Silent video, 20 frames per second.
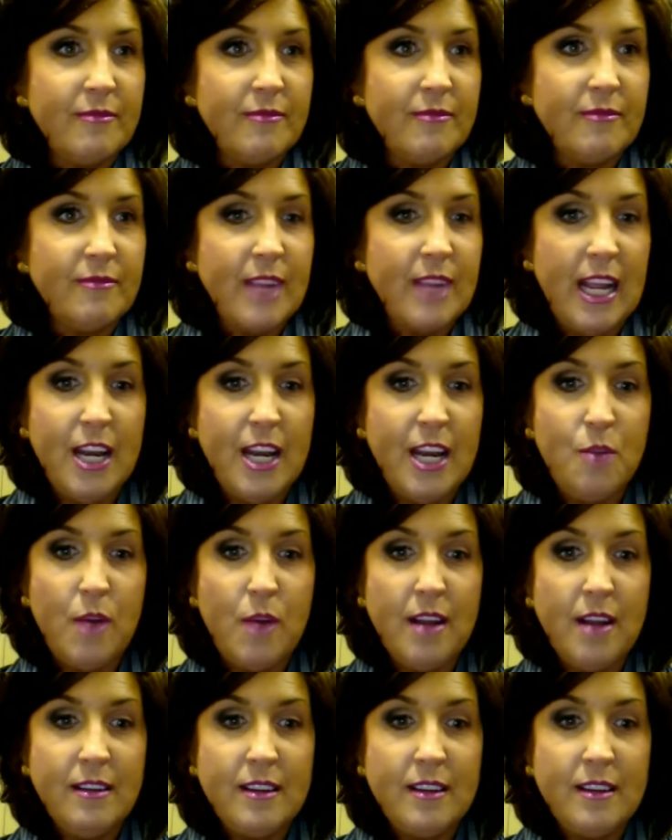Anyone?
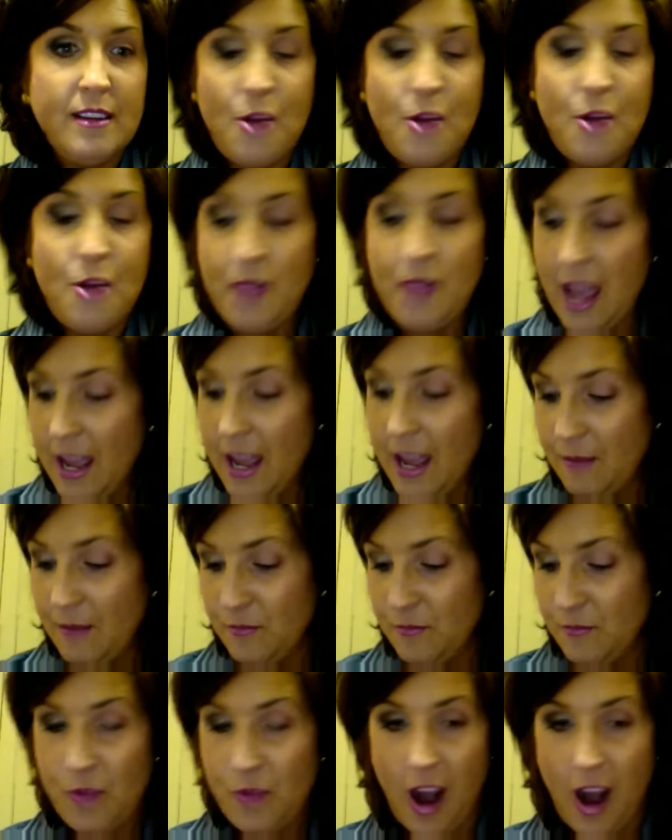Okay.
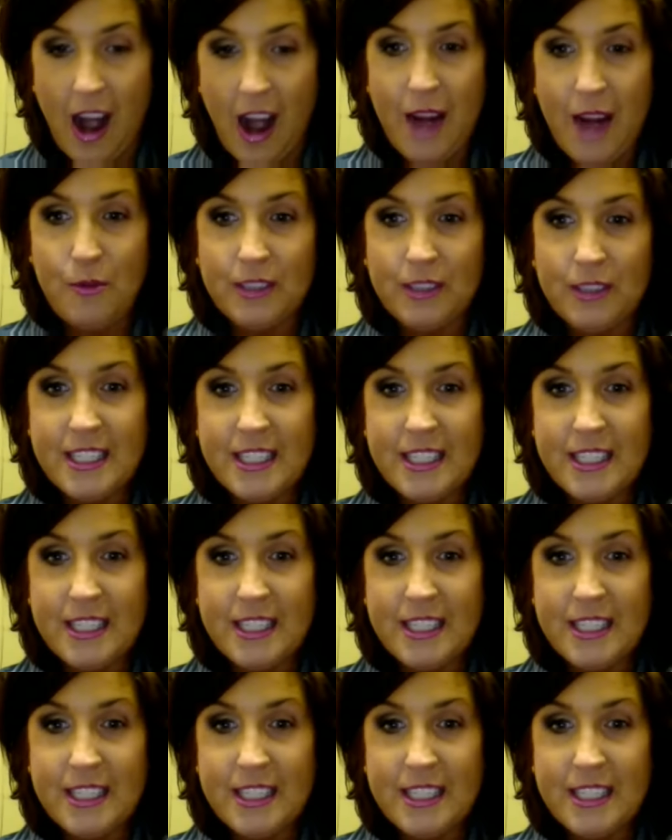All right. Well, listen,